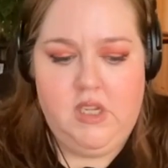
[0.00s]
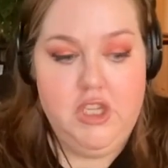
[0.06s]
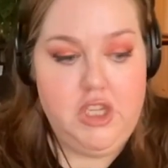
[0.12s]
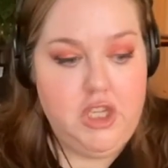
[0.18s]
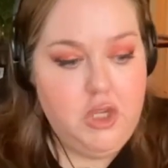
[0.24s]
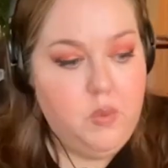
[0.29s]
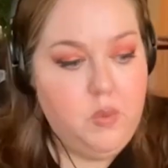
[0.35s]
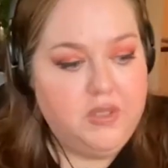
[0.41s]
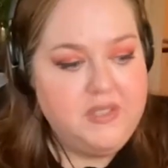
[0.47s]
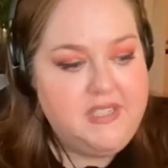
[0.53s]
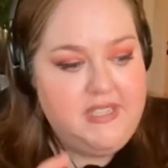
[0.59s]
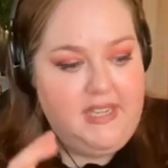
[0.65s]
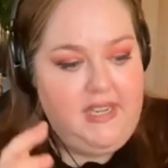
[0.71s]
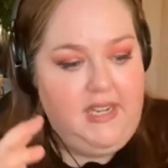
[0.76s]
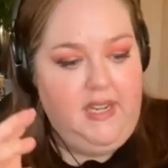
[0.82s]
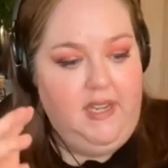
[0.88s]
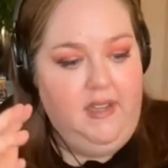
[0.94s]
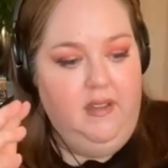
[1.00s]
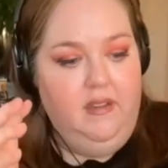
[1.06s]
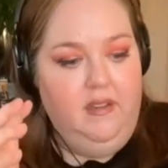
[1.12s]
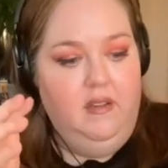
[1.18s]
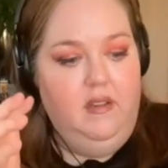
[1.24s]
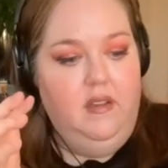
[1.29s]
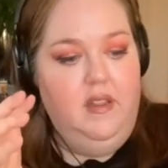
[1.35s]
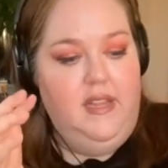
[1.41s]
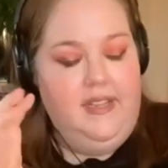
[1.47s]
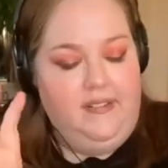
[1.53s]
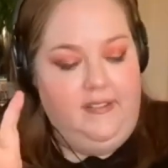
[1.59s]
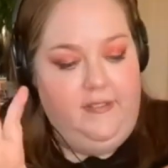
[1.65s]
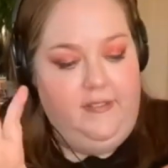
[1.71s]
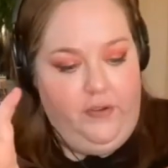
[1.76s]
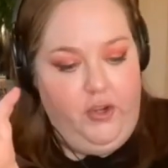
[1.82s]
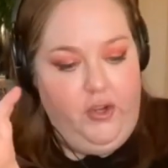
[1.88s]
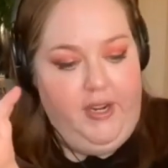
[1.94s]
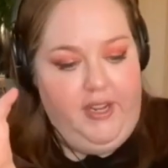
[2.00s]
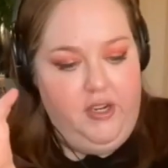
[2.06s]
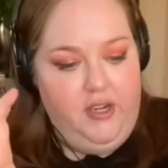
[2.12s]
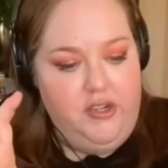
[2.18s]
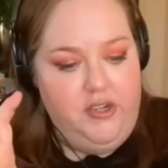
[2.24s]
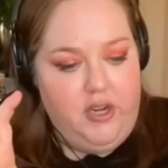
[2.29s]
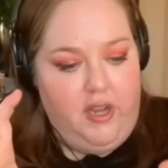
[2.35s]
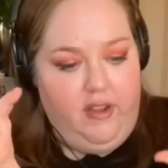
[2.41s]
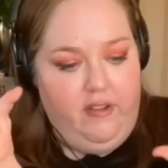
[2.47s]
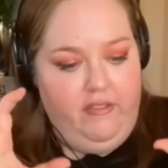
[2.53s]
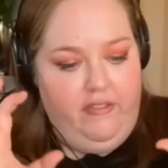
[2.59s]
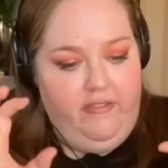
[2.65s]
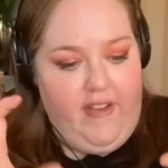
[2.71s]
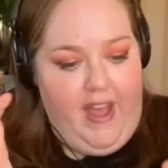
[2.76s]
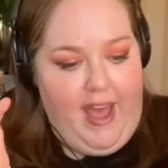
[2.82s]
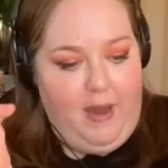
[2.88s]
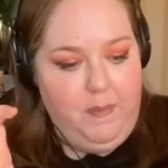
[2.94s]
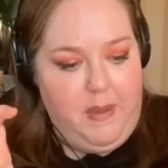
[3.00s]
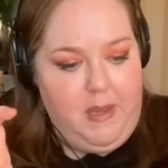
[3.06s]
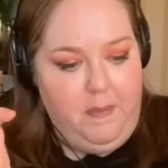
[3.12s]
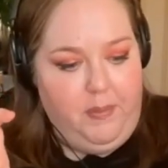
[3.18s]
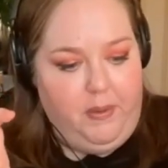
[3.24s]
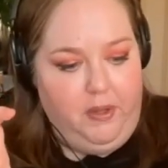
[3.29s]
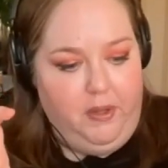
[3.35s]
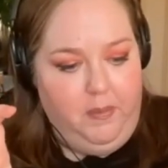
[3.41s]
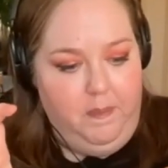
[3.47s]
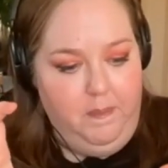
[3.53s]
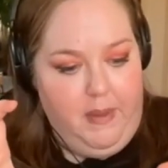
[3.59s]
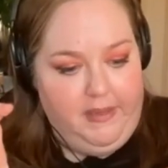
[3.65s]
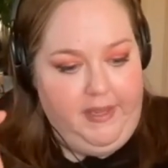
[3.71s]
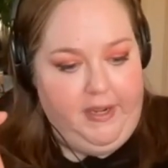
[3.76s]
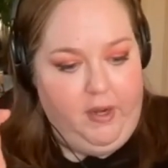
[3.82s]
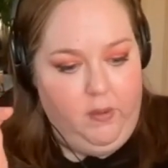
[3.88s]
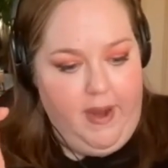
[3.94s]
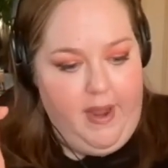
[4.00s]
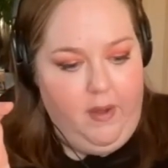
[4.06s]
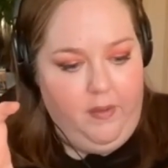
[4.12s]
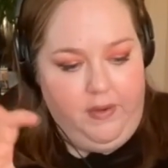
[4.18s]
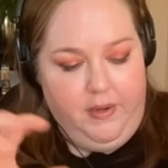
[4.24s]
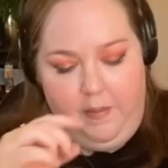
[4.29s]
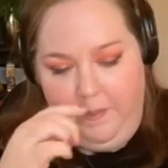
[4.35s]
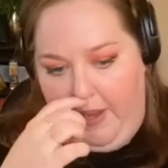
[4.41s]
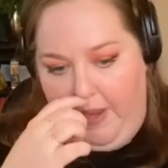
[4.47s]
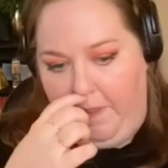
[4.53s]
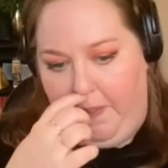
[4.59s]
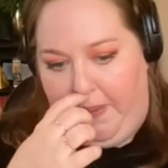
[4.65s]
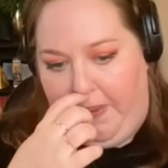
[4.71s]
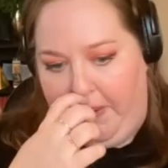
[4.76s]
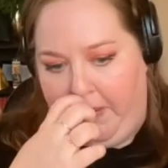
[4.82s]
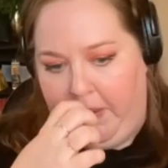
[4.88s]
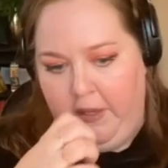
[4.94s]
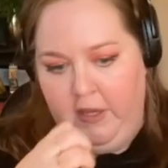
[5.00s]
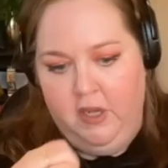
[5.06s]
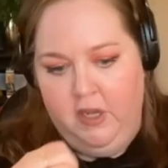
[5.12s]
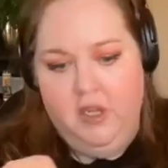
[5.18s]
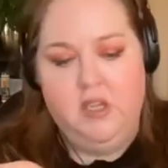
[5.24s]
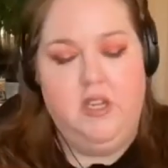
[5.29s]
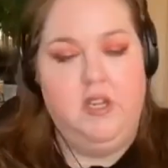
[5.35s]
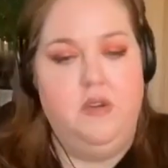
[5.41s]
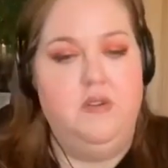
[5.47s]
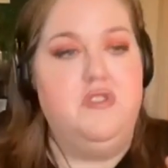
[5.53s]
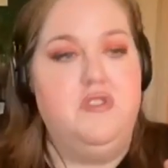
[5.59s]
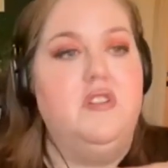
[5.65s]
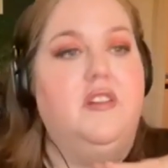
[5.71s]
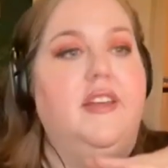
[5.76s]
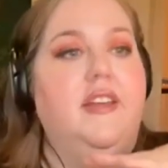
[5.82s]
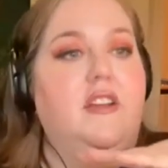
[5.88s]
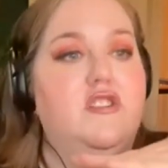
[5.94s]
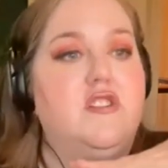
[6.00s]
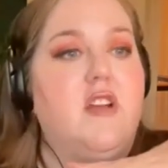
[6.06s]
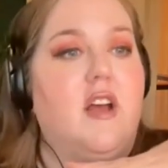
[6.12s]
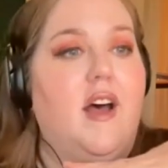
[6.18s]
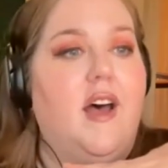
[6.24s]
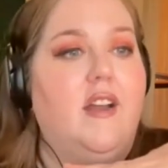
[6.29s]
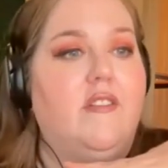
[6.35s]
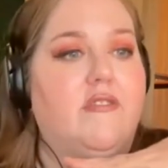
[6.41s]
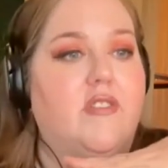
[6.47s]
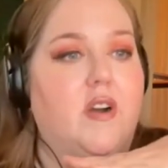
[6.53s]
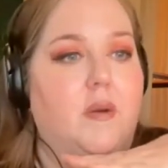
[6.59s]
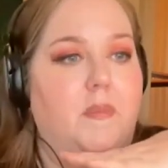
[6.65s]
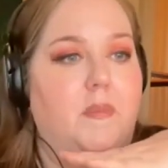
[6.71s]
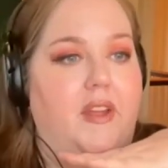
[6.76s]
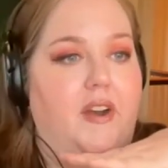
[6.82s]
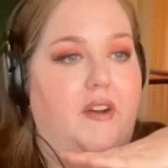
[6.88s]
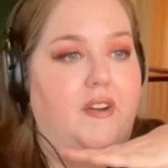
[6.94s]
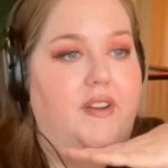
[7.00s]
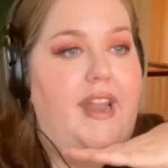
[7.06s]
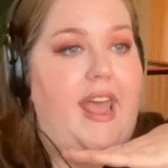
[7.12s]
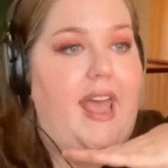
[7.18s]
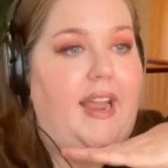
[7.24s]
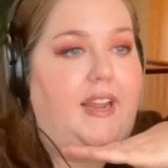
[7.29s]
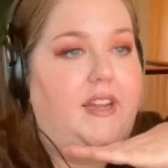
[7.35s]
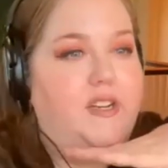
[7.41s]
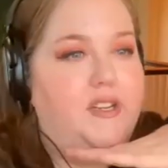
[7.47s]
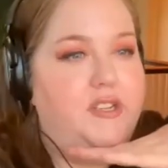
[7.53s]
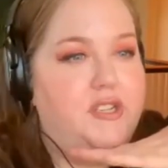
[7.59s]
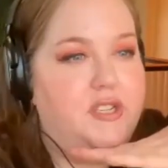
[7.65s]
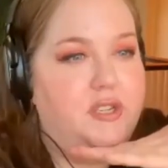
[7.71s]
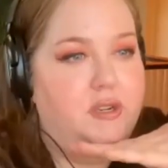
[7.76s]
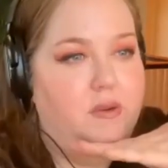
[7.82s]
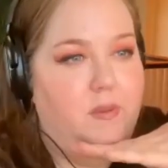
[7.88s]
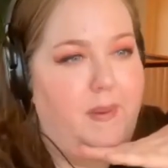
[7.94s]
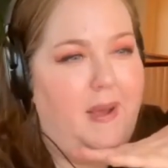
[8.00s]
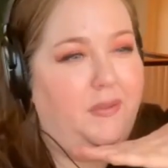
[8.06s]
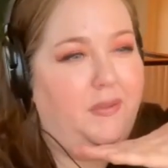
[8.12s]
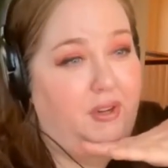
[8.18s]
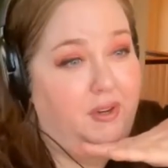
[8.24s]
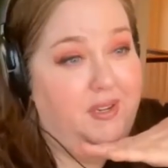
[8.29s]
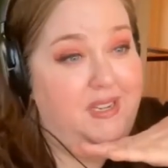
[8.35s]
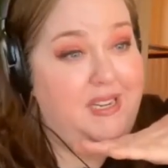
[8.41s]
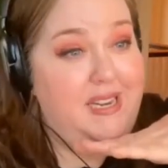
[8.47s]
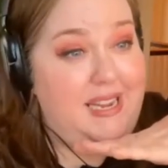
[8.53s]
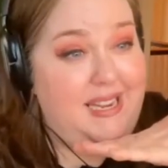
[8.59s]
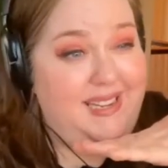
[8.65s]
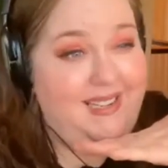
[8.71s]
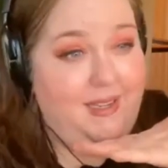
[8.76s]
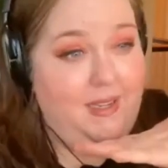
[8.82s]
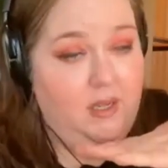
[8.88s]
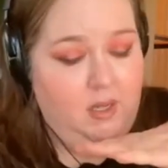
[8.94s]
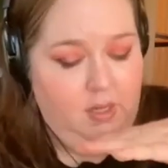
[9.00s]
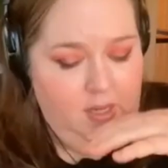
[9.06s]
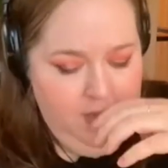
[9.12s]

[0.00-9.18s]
you will see this footage of fat people milling around in public, usually shot from their neck to about their knee,